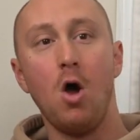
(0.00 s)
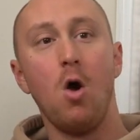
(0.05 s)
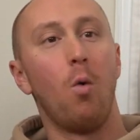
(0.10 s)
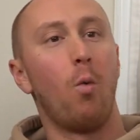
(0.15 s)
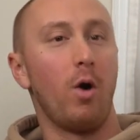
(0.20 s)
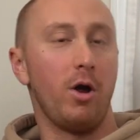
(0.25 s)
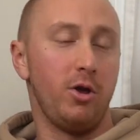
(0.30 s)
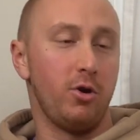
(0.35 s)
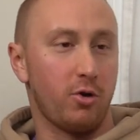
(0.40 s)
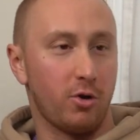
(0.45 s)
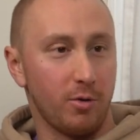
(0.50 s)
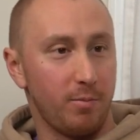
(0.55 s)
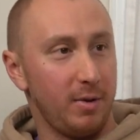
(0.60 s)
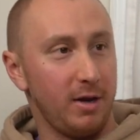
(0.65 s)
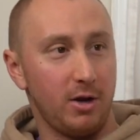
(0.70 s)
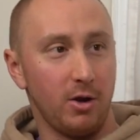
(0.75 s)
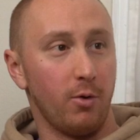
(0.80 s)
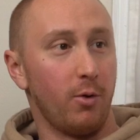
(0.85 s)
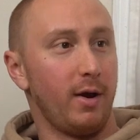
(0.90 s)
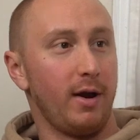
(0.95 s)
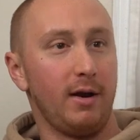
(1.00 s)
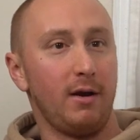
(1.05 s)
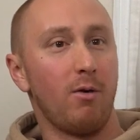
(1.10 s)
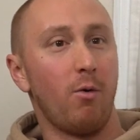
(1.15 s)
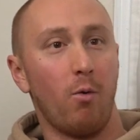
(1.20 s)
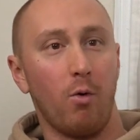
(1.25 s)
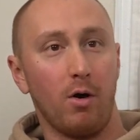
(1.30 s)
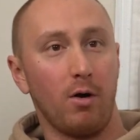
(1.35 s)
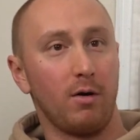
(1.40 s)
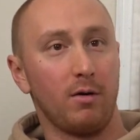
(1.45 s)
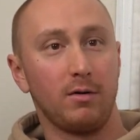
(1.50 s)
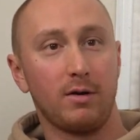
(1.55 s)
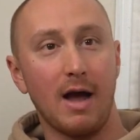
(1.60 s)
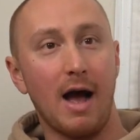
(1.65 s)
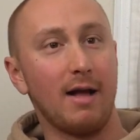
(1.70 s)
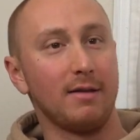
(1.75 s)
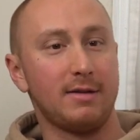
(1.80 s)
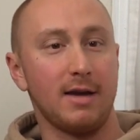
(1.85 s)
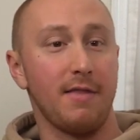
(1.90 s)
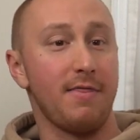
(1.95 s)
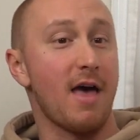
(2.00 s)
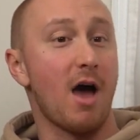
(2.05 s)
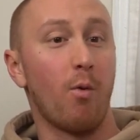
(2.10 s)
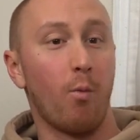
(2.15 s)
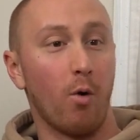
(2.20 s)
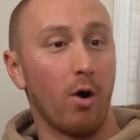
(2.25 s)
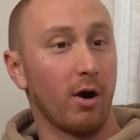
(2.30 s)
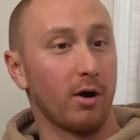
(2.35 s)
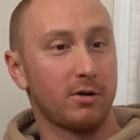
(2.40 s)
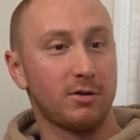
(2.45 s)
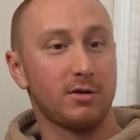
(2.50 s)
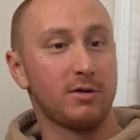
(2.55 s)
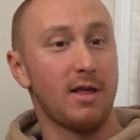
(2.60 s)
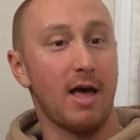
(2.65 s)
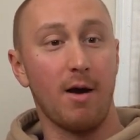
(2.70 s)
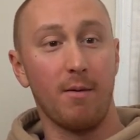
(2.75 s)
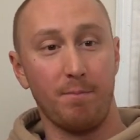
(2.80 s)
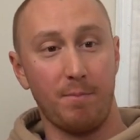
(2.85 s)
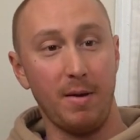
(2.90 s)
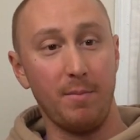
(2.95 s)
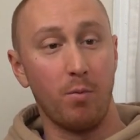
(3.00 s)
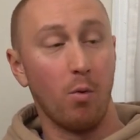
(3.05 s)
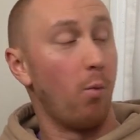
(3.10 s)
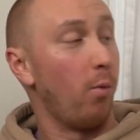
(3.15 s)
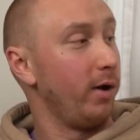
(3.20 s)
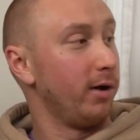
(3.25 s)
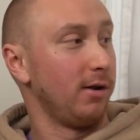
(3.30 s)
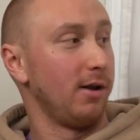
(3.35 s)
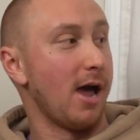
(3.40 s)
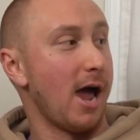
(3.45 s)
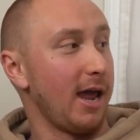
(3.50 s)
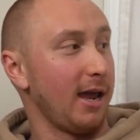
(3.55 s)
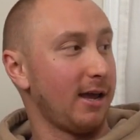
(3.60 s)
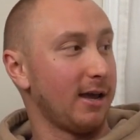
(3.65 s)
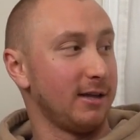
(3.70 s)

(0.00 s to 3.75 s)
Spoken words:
what you could be doing or content that works that people will like.